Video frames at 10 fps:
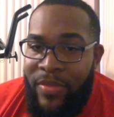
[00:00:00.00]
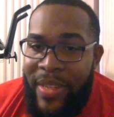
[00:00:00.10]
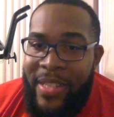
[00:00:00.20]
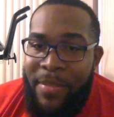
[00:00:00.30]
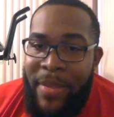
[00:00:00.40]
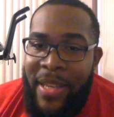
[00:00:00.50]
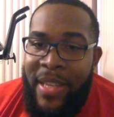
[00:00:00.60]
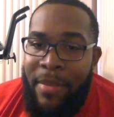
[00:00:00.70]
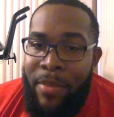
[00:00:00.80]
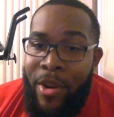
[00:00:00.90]
It's
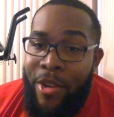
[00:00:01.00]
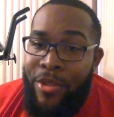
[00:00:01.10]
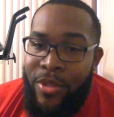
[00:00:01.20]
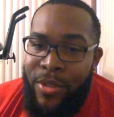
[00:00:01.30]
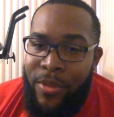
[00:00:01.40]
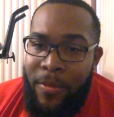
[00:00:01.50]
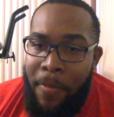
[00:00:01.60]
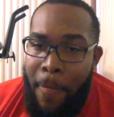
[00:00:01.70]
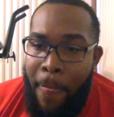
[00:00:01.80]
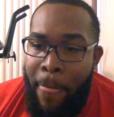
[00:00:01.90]
making it personal
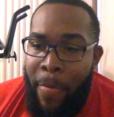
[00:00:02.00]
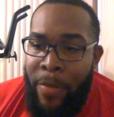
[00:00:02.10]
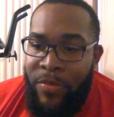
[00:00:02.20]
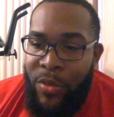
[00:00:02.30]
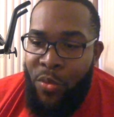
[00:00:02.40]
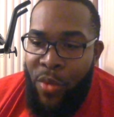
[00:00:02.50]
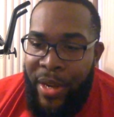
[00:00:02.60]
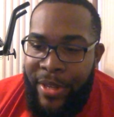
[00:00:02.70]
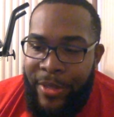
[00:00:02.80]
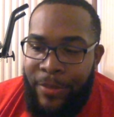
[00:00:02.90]

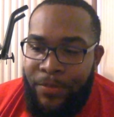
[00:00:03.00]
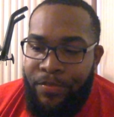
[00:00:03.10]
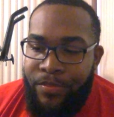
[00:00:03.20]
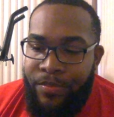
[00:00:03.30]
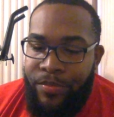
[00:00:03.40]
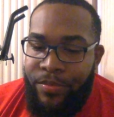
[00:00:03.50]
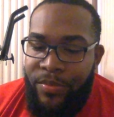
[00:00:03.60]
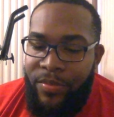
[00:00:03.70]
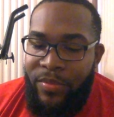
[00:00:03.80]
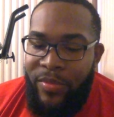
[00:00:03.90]
where
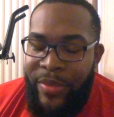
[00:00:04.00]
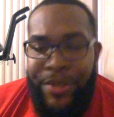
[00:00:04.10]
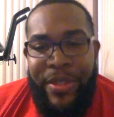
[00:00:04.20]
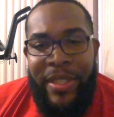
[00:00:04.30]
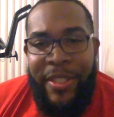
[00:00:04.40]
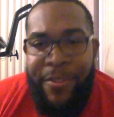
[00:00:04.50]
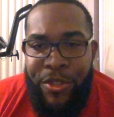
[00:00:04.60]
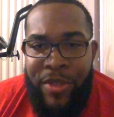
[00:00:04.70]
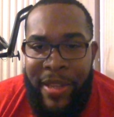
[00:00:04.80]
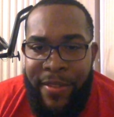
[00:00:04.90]
your delivery
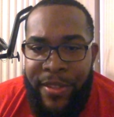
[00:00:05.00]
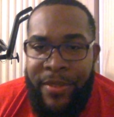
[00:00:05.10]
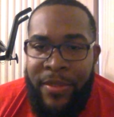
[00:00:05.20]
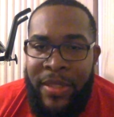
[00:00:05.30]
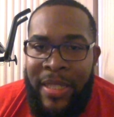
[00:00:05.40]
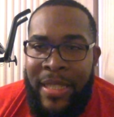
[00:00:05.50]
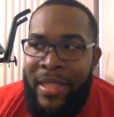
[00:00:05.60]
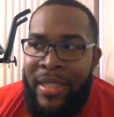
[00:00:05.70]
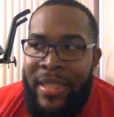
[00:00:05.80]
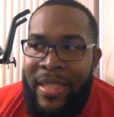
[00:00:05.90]
driver
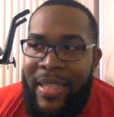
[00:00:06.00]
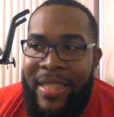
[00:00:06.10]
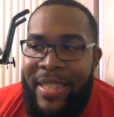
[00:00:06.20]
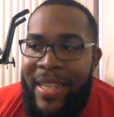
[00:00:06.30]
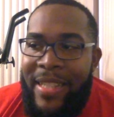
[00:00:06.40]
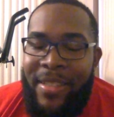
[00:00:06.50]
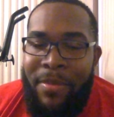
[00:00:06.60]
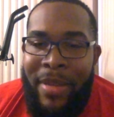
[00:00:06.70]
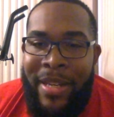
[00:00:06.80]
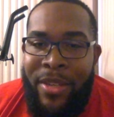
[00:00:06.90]
is not
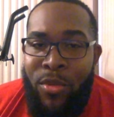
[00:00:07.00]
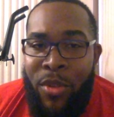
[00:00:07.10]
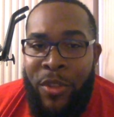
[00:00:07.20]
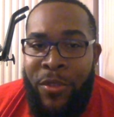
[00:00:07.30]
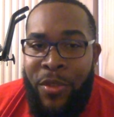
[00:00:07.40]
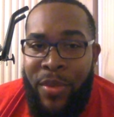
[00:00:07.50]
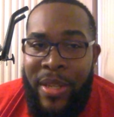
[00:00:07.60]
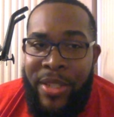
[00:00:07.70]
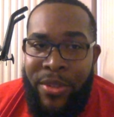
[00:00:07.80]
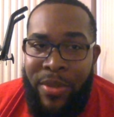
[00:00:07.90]
somebody who works for the
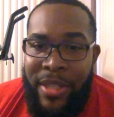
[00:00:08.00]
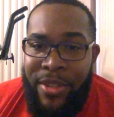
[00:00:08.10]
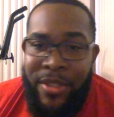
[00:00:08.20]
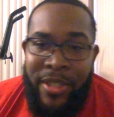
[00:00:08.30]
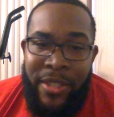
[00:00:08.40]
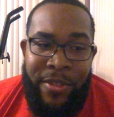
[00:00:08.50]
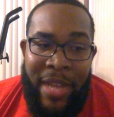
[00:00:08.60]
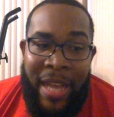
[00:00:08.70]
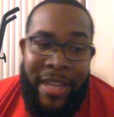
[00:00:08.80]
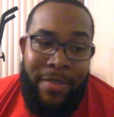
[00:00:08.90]
restaurant. Your delivery,
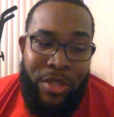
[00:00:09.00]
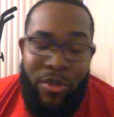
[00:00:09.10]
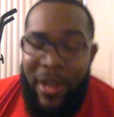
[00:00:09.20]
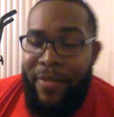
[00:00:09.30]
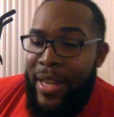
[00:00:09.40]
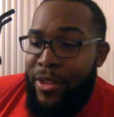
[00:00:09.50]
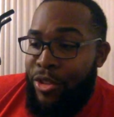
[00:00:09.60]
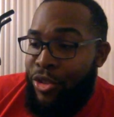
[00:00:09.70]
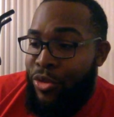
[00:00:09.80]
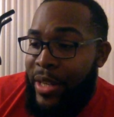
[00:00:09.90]
I could be driving down
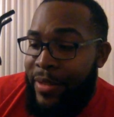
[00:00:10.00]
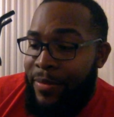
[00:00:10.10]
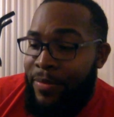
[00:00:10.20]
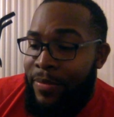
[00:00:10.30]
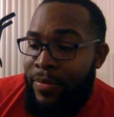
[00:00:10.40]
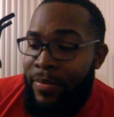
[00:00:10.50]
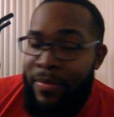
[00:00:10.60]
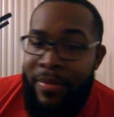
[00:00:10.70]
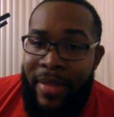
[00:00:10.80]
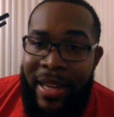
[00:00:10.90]
the street
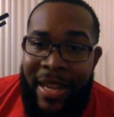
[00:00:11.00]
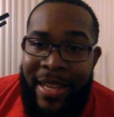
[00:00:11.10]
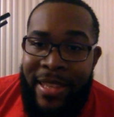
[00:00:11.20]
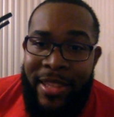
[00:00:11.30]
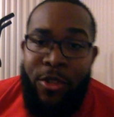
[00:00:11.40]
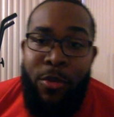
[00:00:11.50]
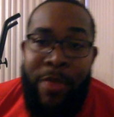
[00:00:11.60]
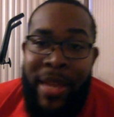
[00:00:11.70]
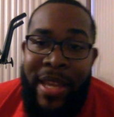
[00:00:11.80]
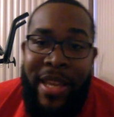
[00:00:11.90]
and I get the little
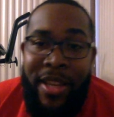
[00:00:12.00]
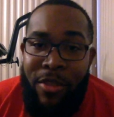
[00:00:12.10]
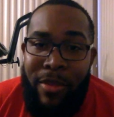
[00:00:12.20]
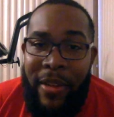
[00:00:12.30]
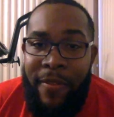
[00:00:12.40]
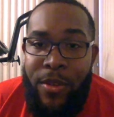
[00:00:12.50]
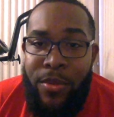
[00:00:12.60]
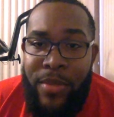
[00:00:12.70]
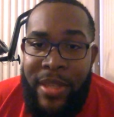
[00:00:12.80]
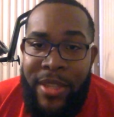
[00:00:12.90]
ping on my
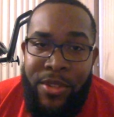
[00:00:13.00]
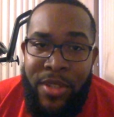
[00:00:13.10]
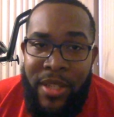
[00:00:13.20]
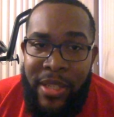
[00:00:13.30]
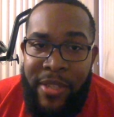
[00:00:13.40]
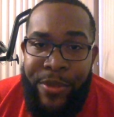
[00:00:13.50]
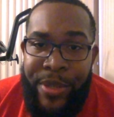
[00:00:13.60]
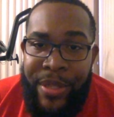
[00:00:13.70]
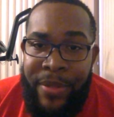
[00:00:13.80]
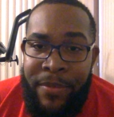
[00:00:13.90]
phone that there's a
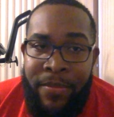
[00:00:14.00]
delivery,